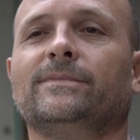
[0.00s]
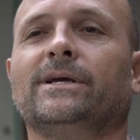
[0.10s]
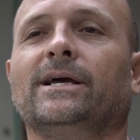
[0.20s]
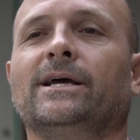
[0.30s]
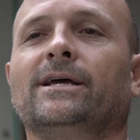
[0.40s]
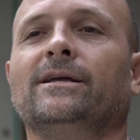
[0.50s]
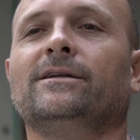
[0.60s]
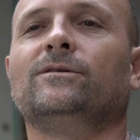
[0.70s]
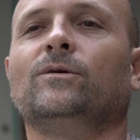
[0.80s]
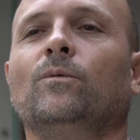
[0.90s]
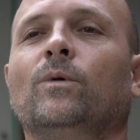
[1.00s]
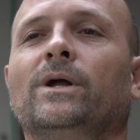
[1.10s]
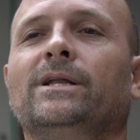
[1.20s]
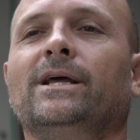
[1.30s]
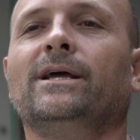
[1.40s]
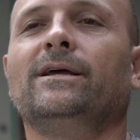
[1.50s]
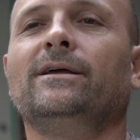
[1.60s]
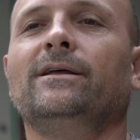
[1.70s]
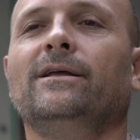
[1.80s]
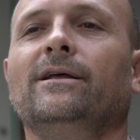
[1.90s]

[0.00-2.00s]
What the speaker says: And one day,